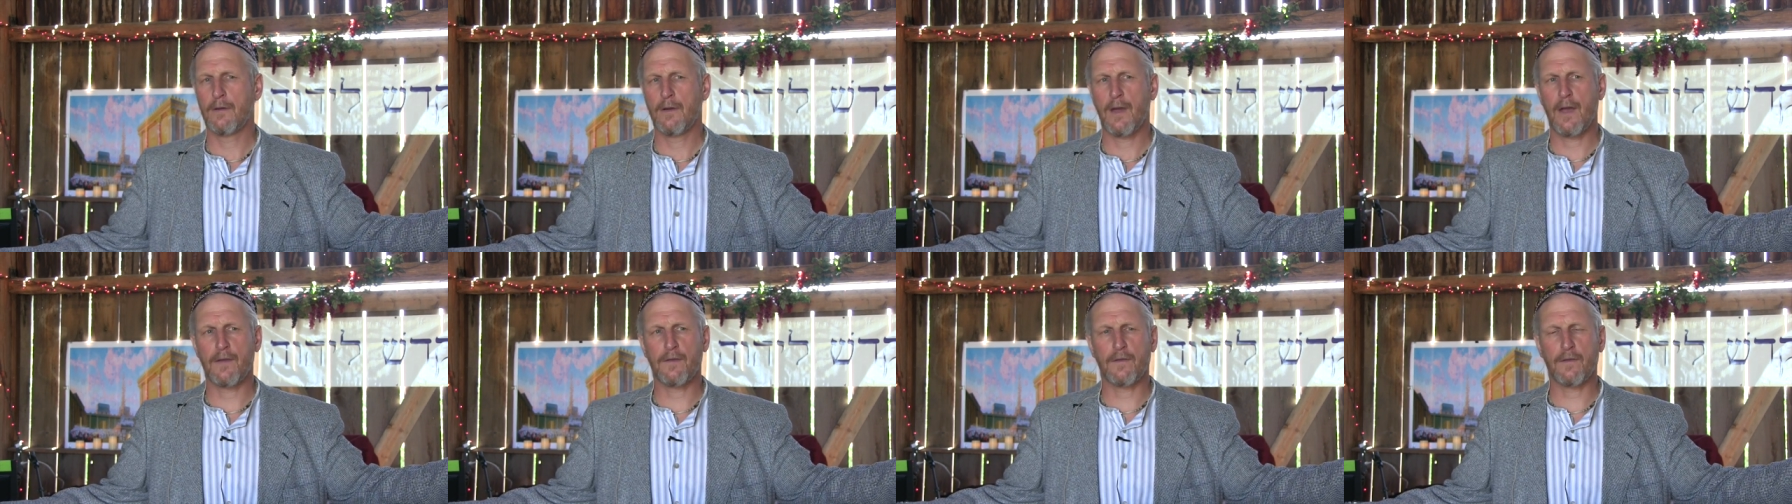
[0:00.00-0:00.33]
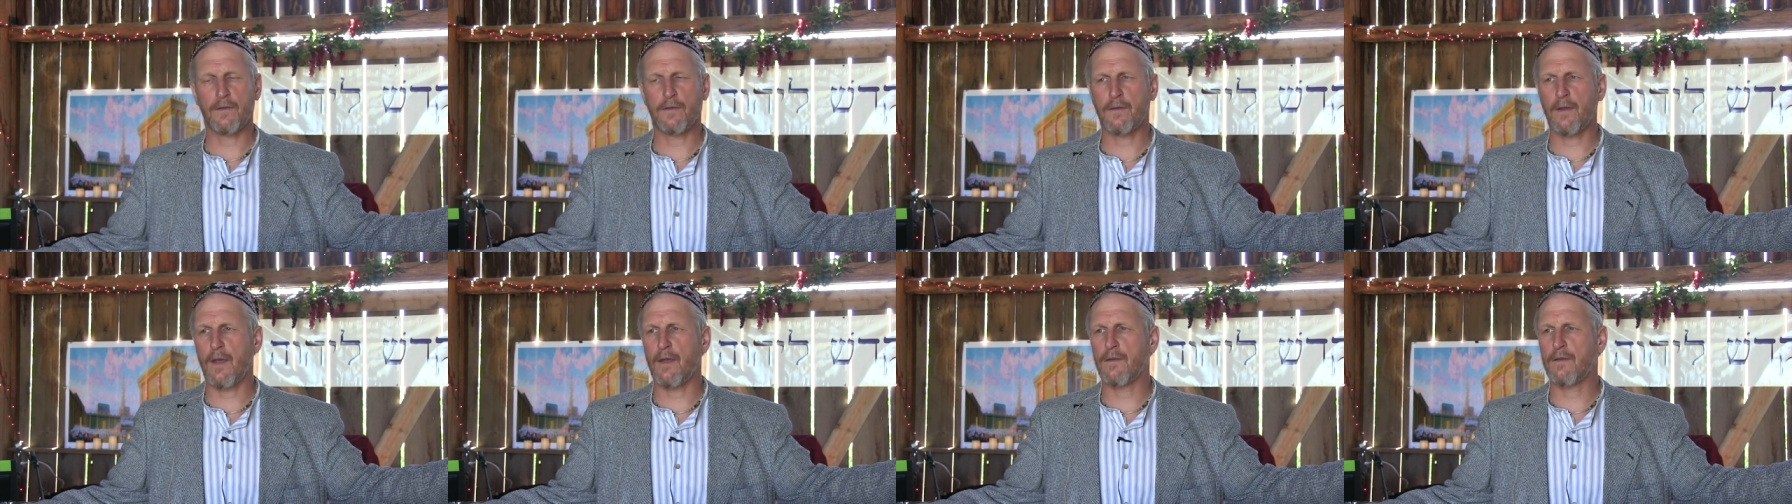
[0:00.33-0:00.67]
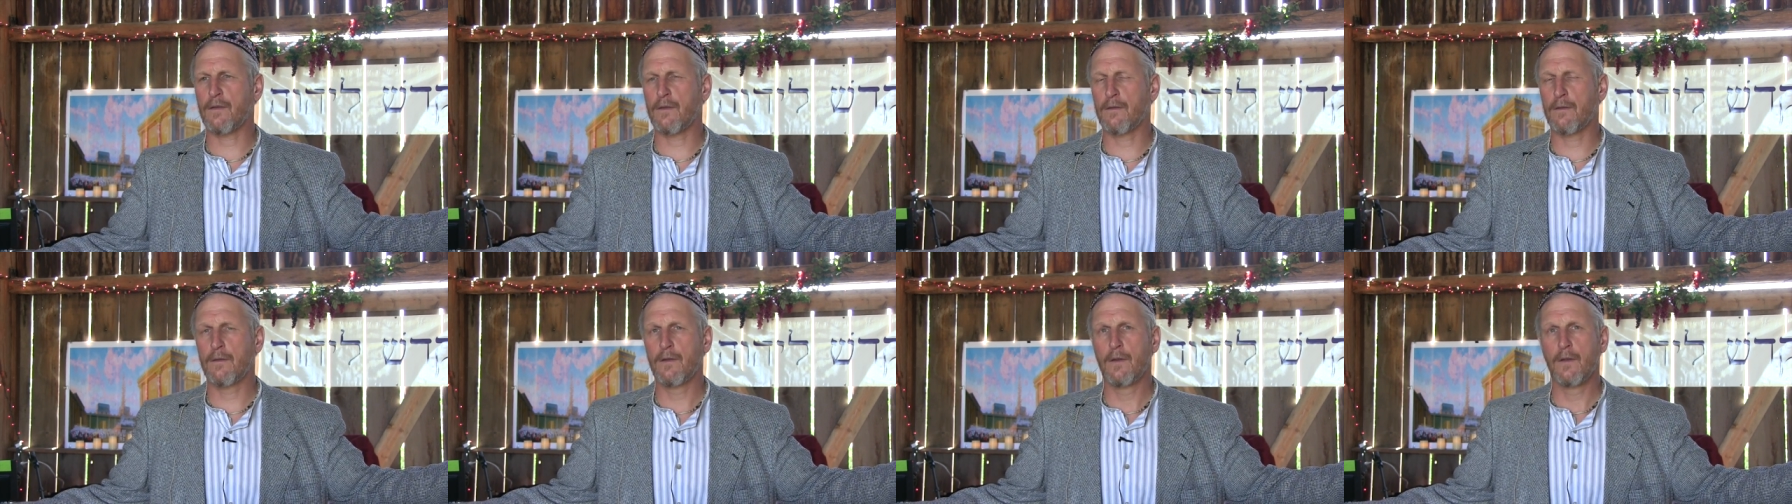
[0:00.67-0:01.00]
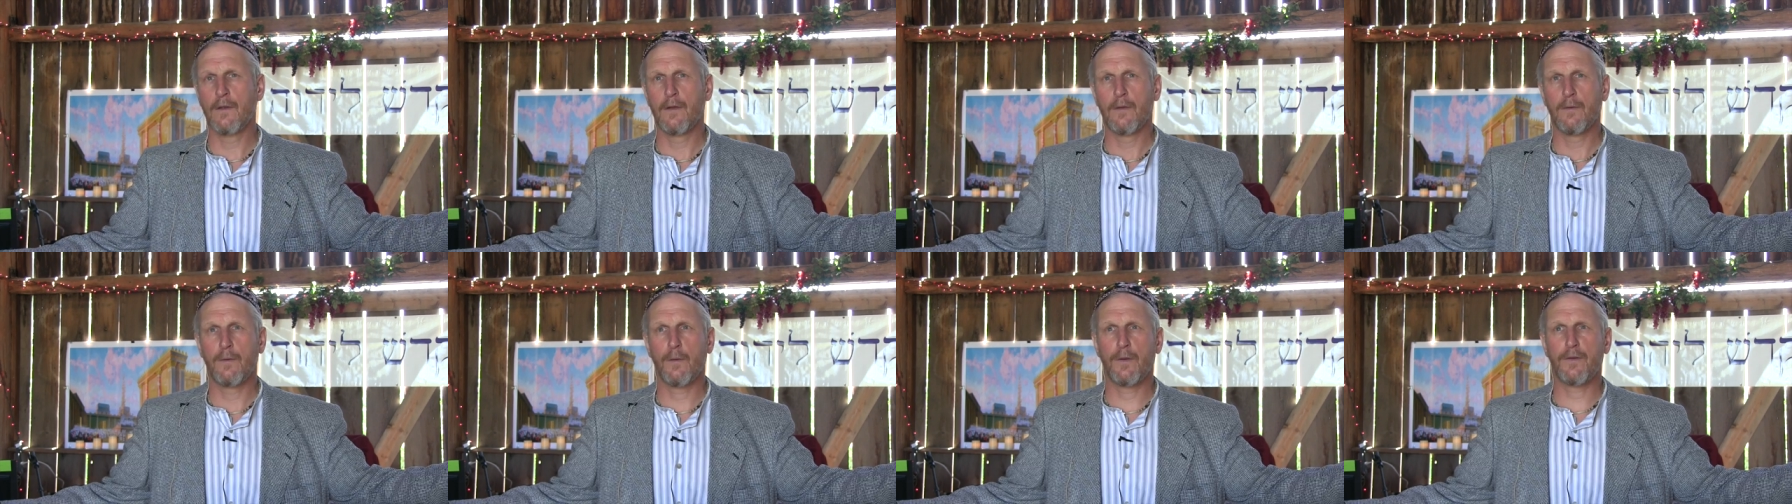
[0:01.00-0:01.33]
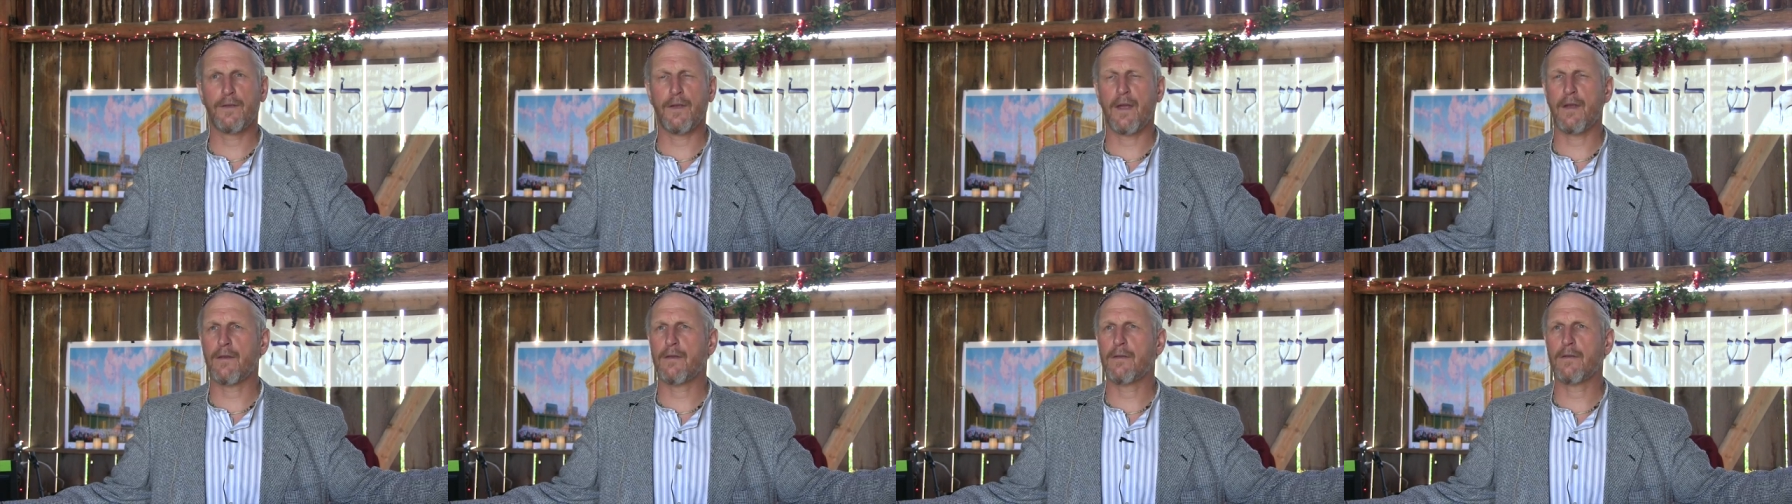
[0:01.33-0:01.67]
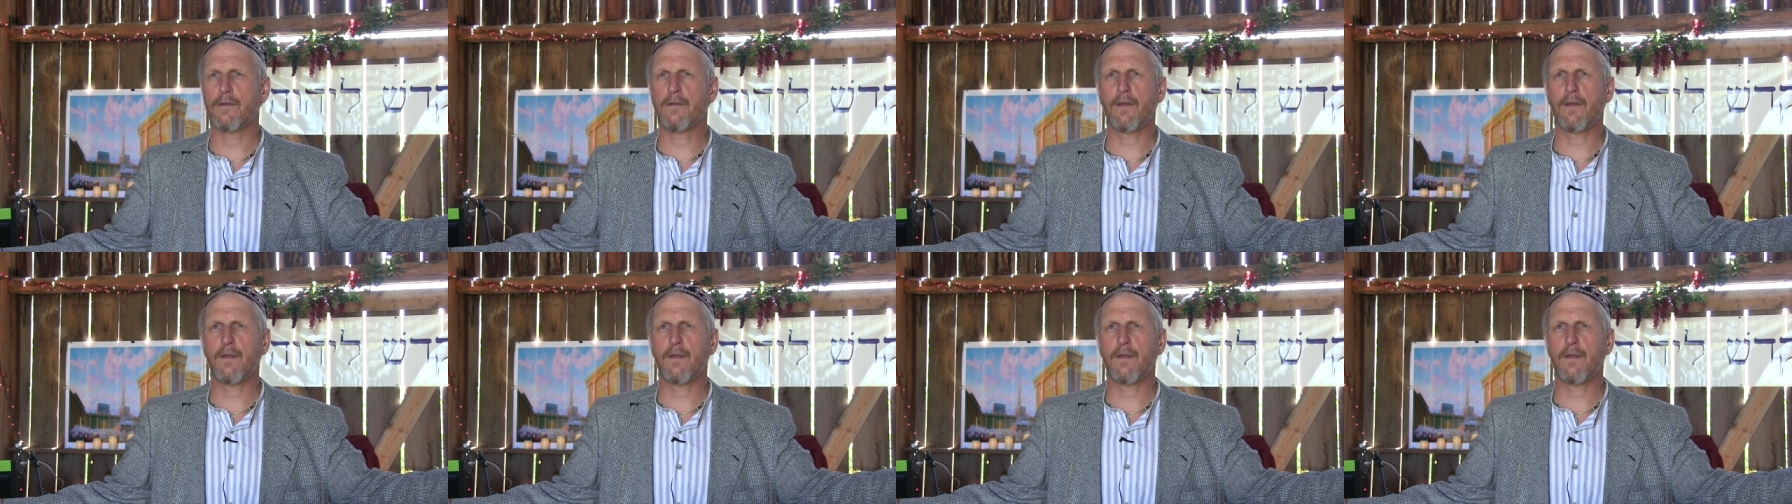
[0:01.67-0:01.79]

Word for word: As it says in, what was that,